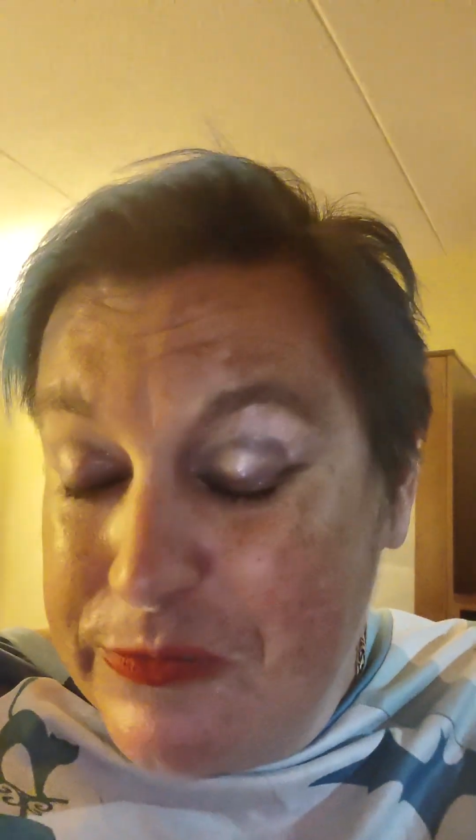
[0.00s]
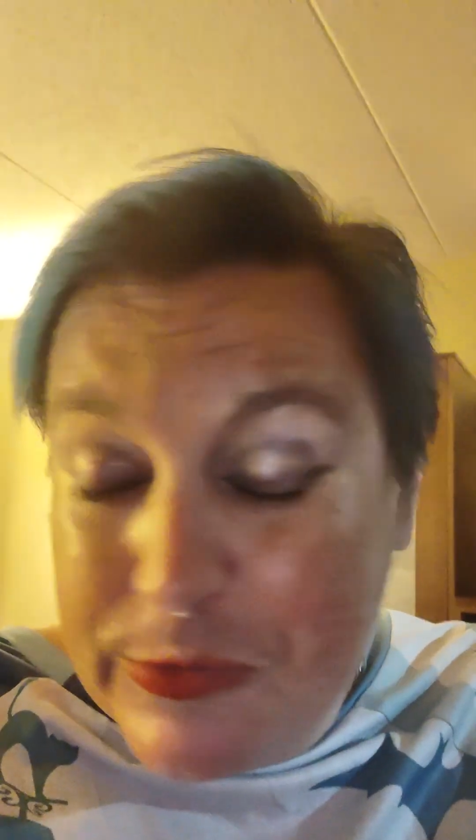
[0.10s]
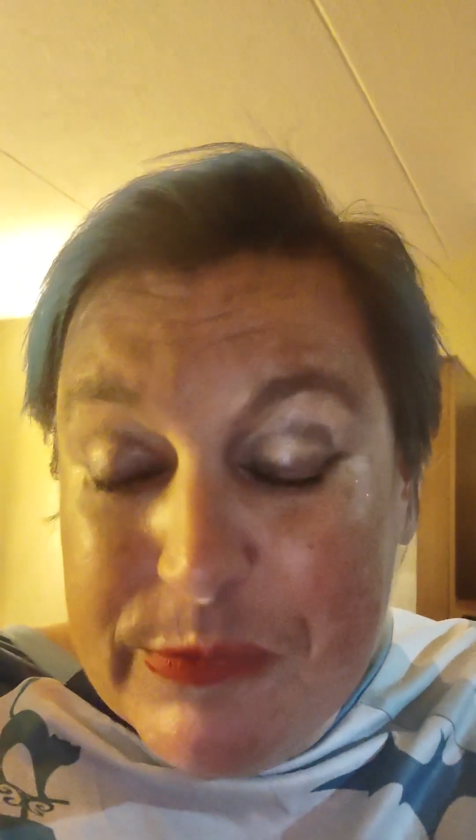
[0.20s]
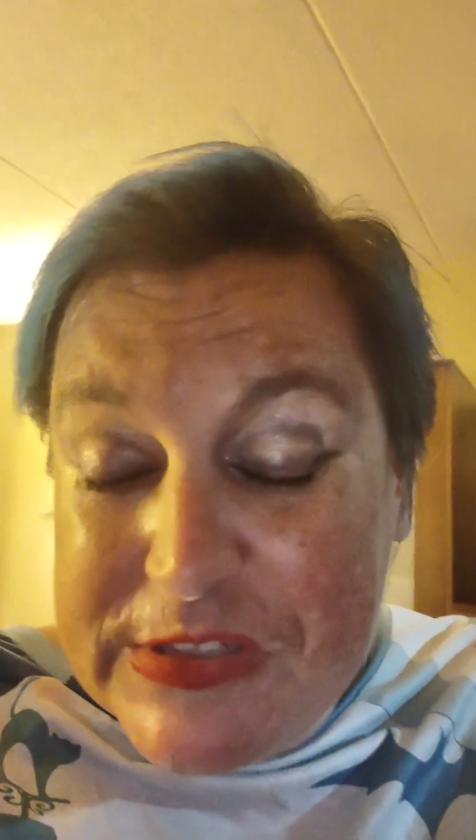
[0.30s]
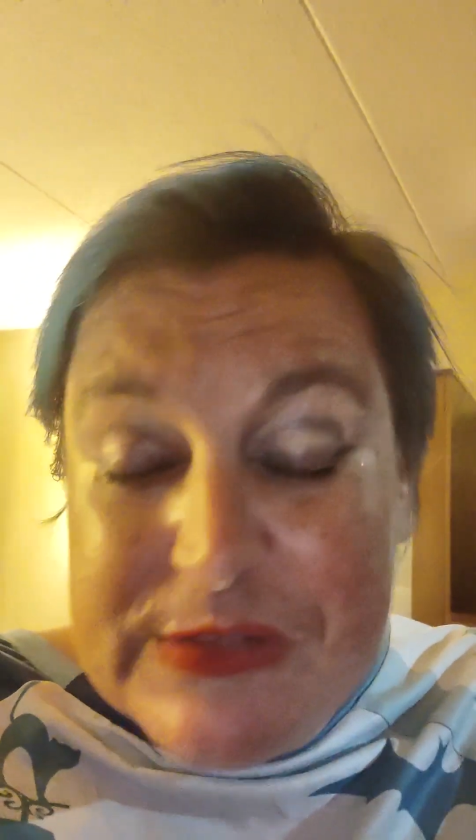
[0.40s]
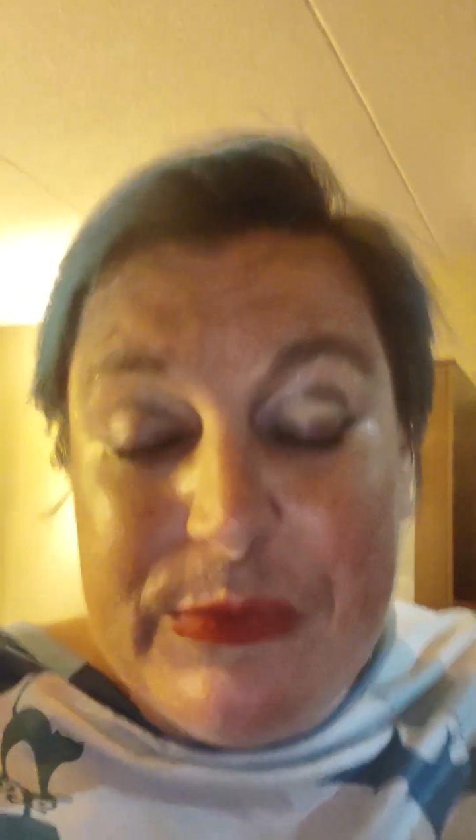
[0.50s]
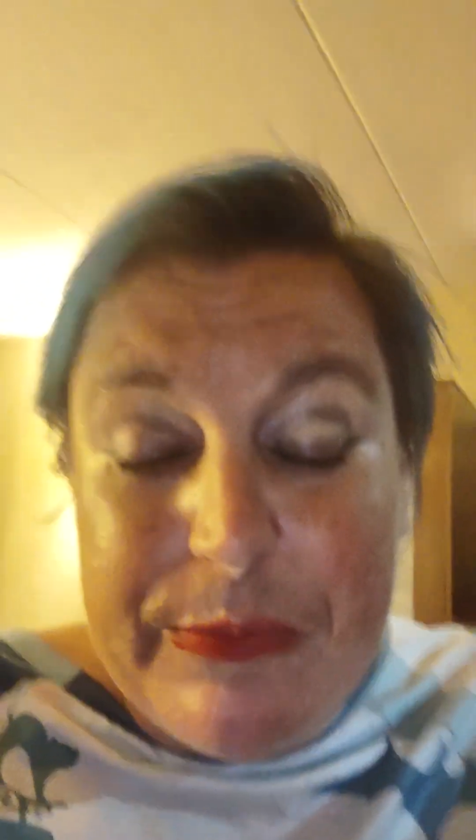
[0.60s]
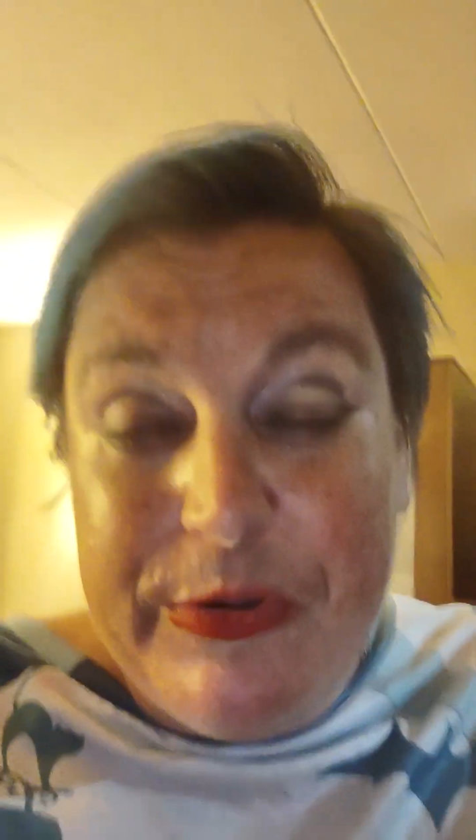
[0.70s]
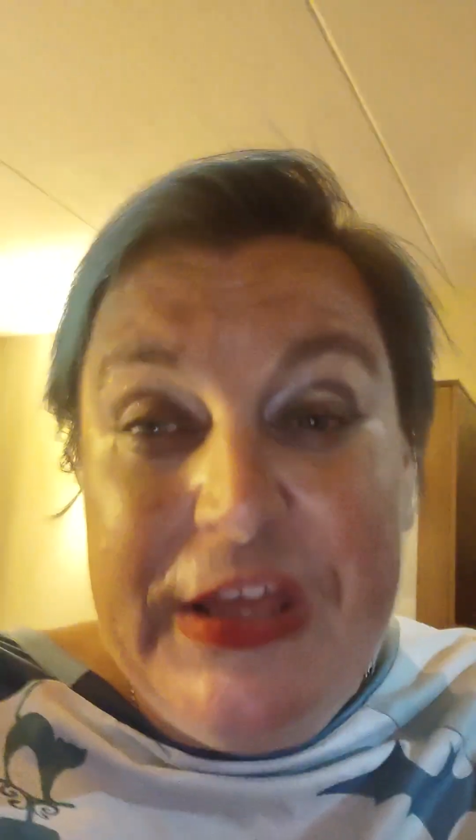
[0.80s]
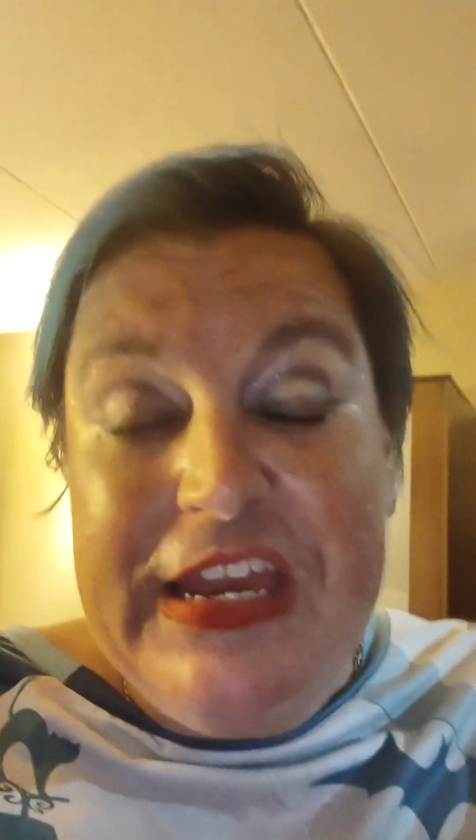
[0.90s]
from missing
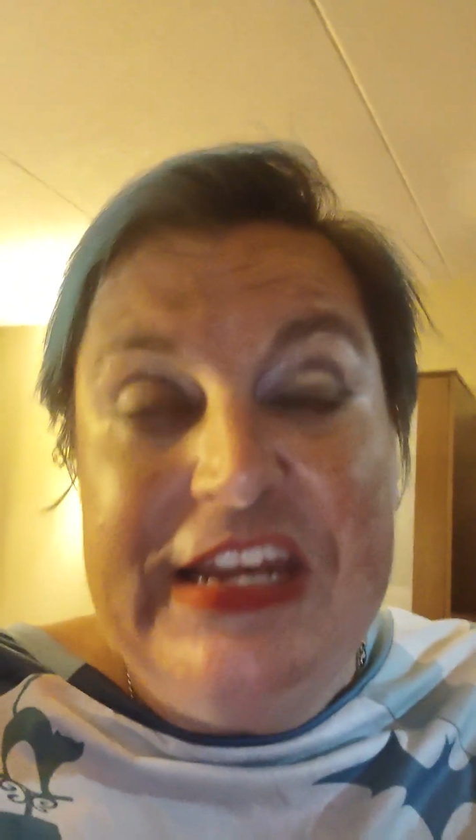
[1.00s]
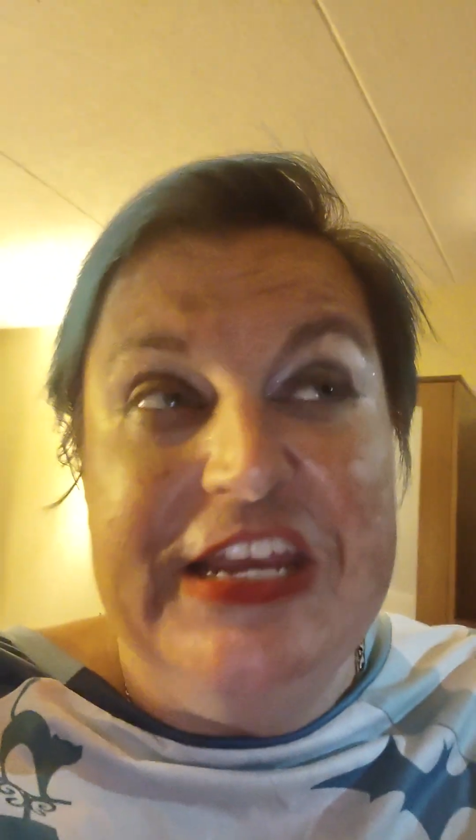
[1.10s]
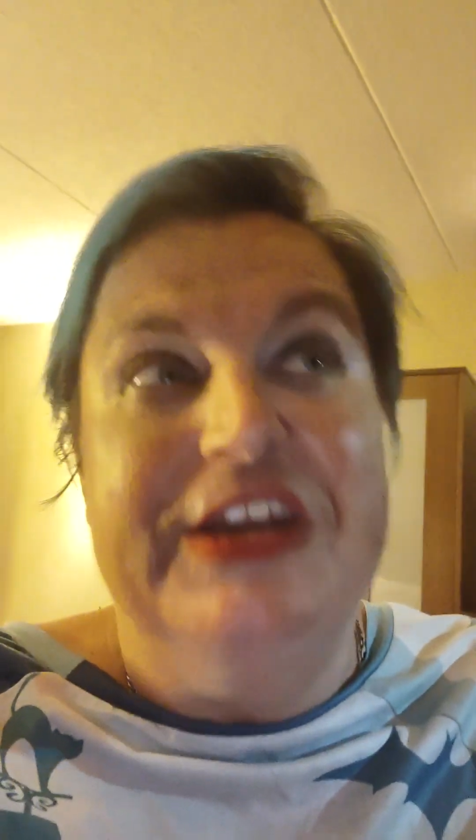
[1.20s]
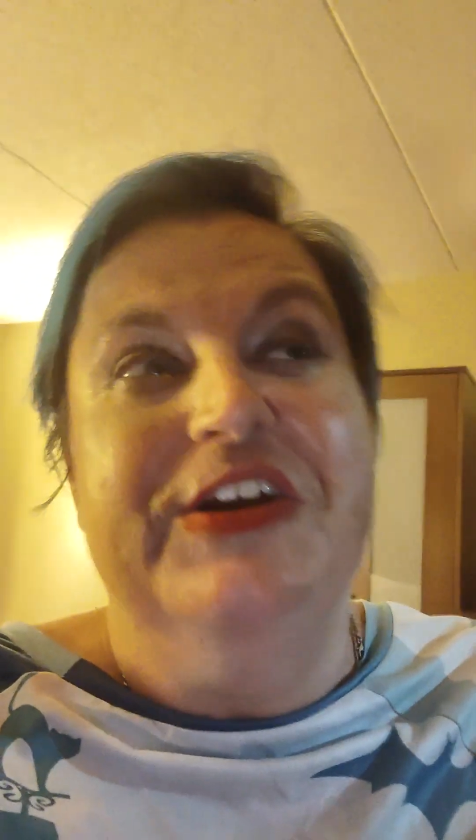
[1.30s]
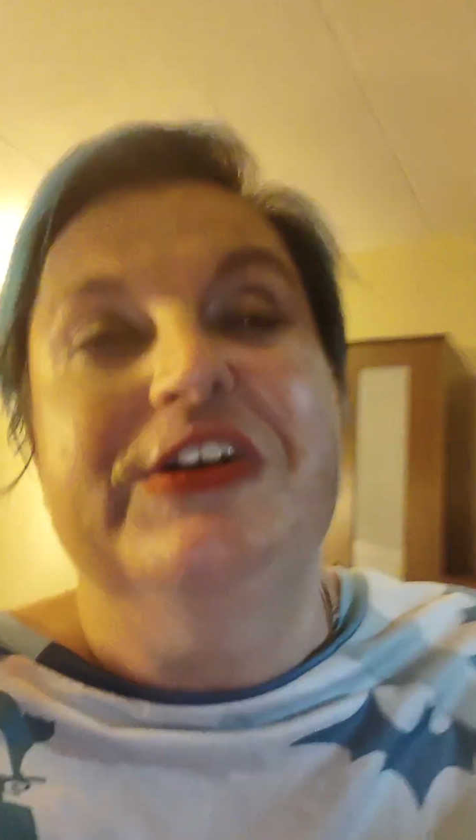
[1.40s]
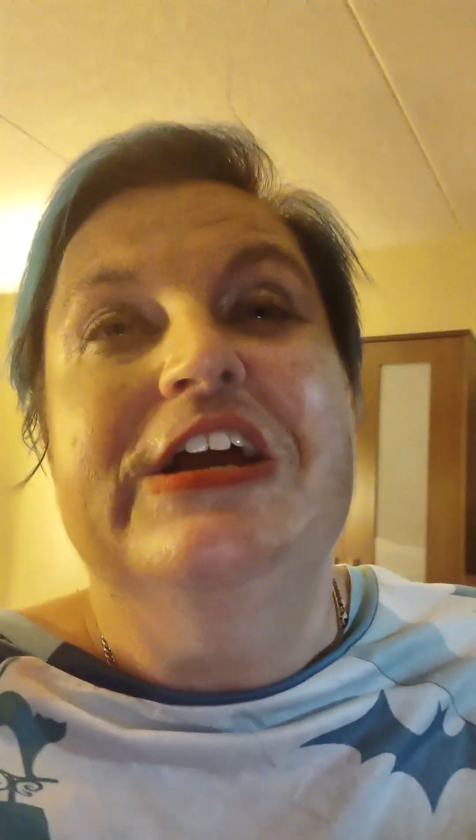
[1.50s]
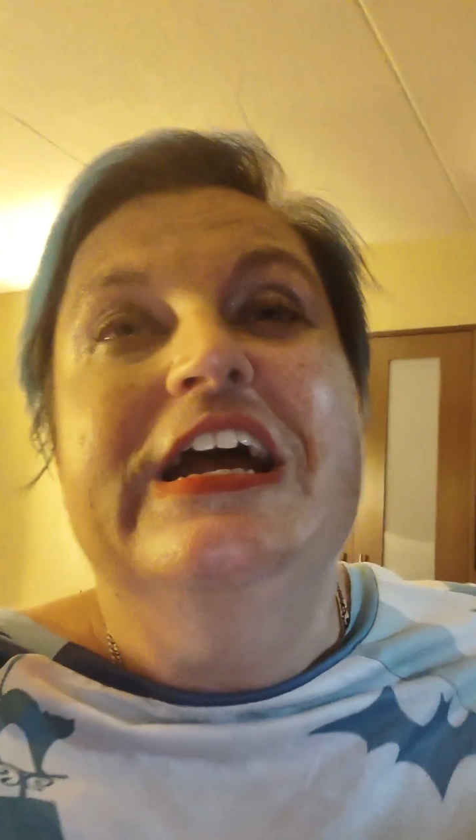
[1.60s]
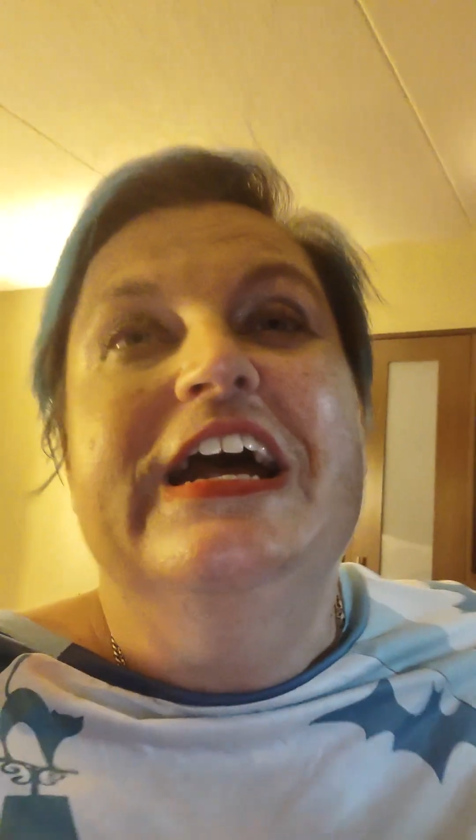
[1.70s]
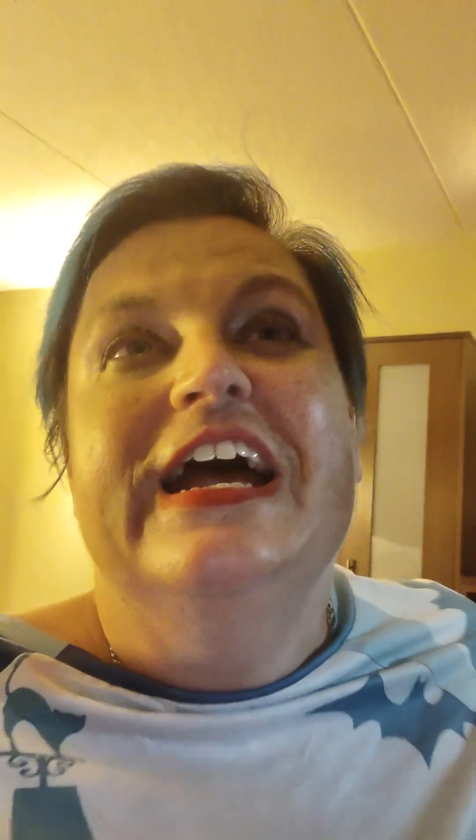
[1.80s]
my plane here.